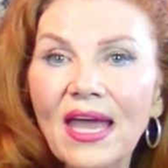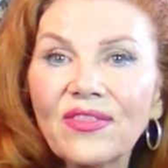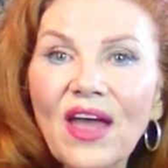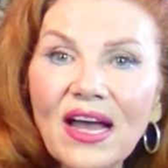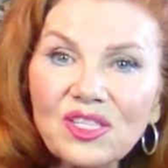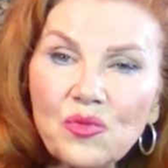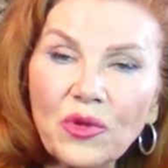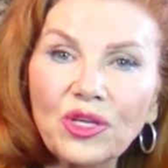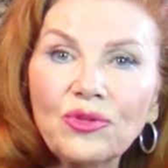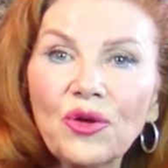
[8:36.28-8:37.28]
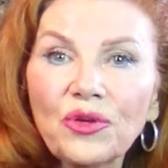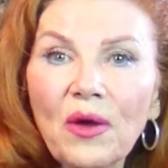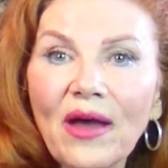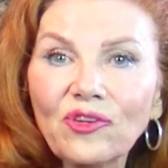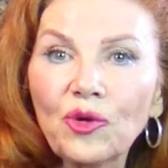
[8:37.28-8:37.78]
And that's when you know
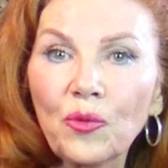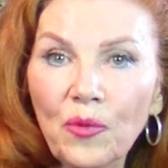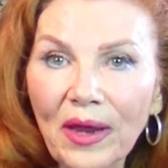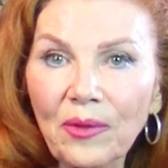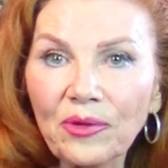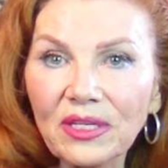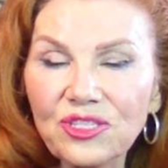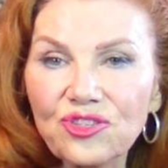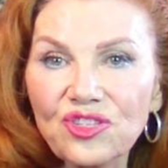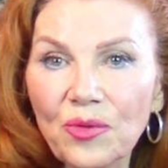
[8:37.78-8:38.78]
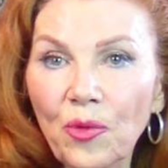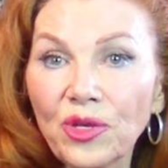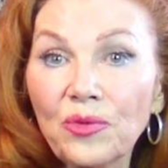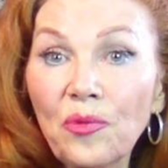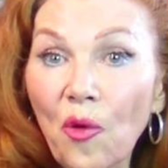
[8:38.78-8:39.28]
you have a great relationship,
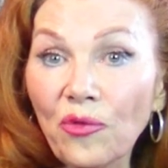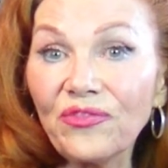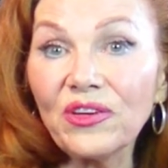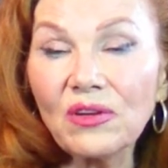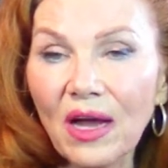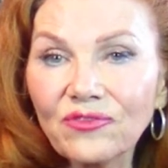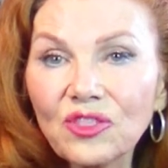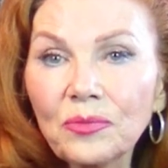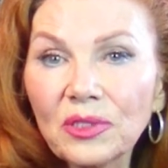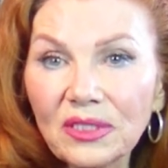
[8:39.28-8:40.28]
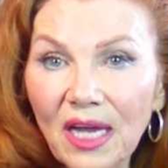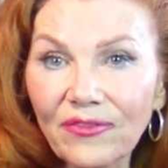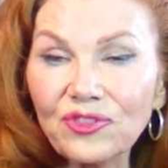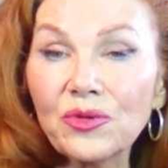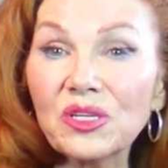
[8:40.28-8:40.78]
when you both feel comfortable
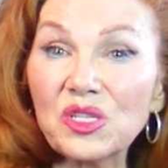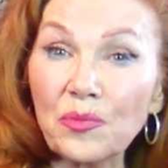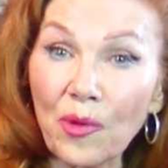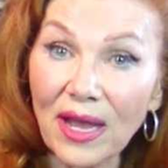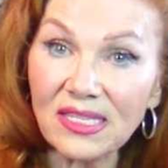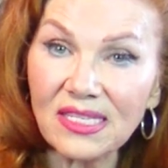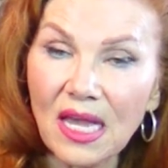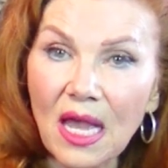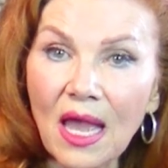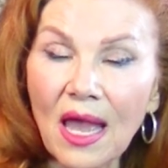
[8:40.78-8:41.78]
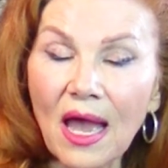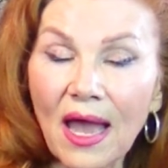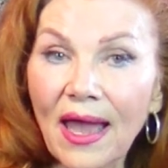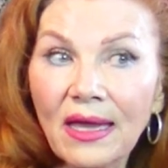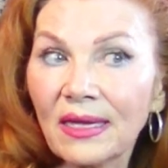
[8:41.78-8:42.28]
enough to express
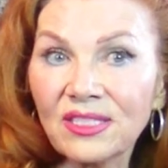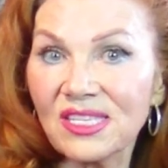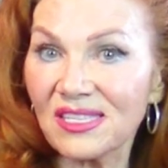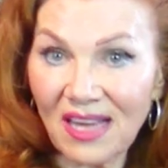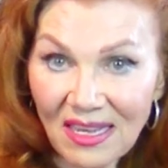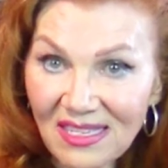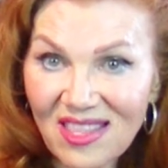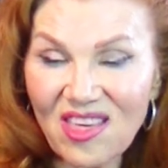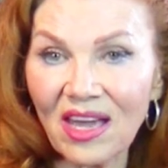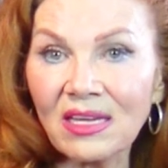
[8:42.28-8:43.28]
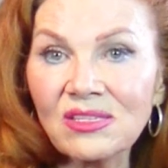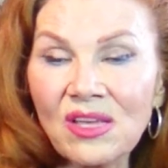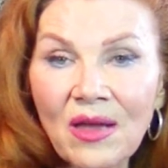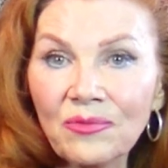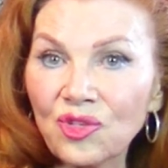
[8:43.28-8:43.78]
and discuss
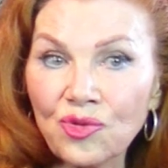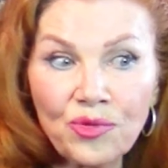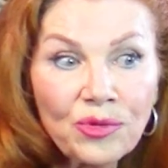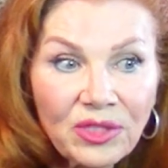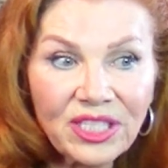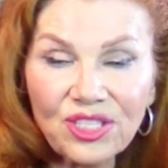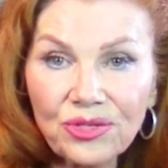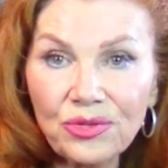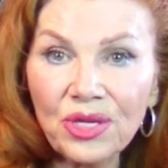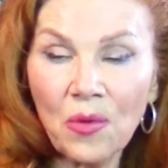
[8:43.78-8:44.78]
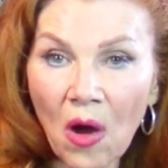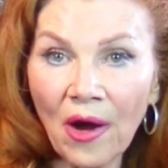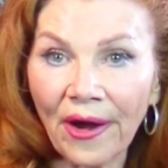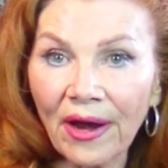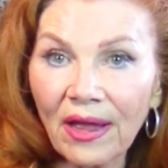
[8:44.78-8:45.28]
things truly to who you
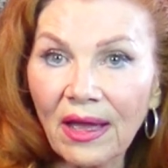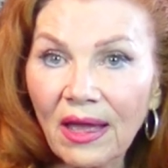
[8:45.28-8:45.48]
are